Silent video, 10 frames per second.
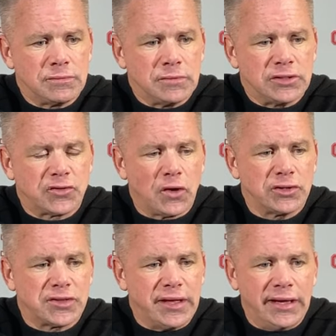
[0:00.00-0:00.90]
as far
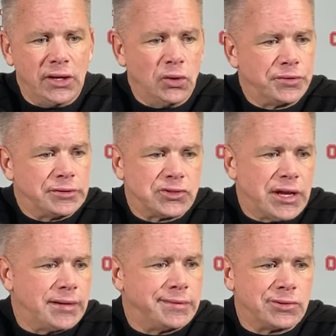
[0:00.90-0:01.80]
as the health, there's
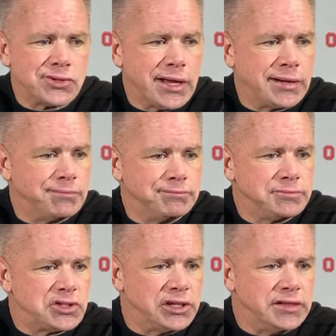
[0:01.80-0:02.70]
not a
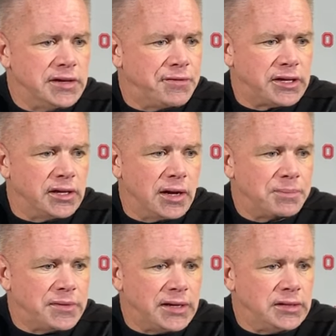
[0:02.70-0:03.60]
significant
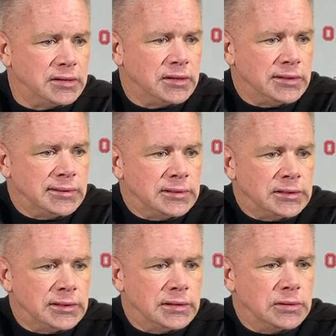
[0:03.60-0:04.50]
update.
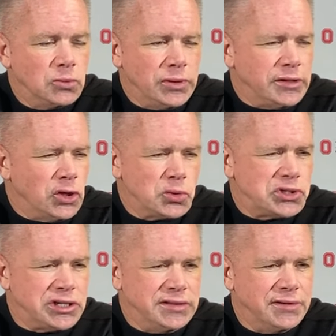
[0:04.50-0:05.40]
Really no
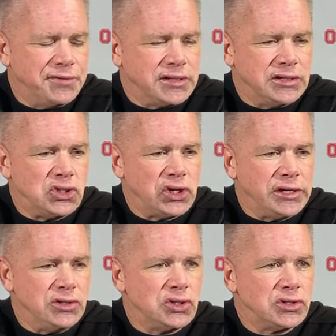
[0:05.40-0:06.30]
significant
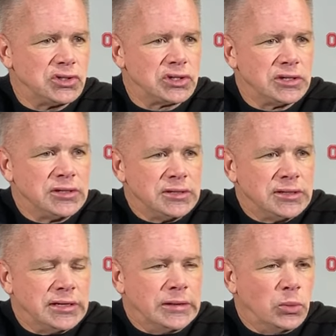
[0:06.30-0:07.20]
changes.
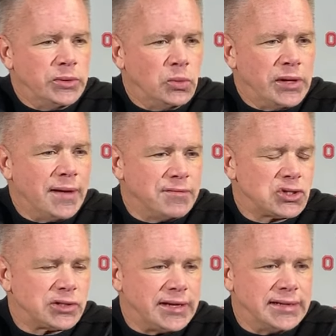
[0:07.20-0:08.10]
We
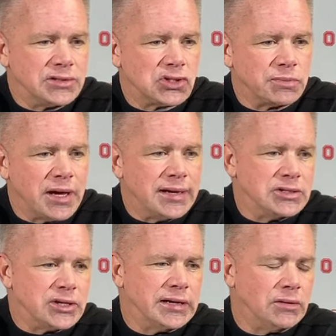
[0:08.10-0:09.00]
obviously had some
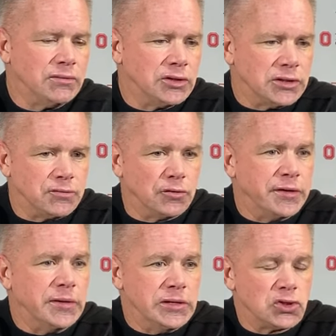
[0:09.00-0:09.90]
guys out for
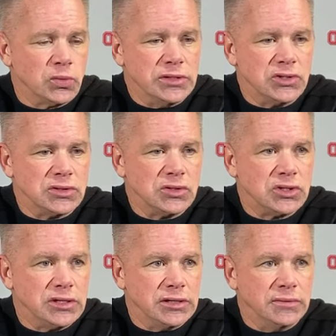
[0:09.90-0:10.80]
various reasons
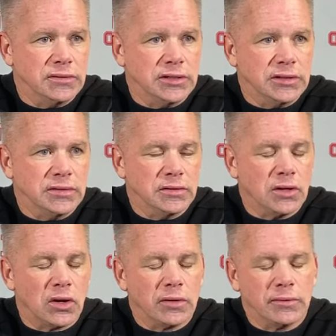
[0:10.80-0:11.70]
in
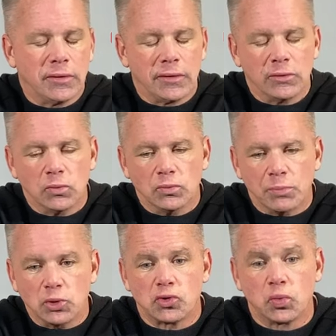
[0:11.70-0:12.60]
our
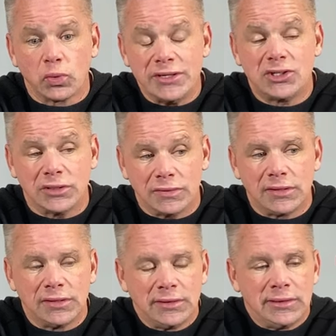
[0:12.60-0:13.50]
most recent
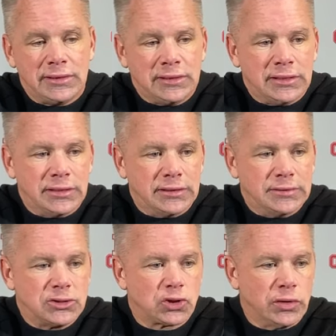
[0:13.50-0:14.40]

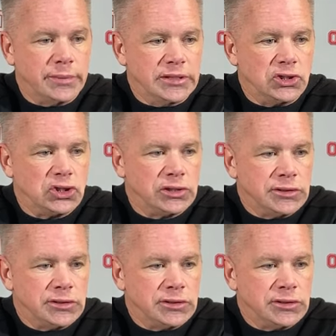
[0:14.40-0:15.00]
scrimmage.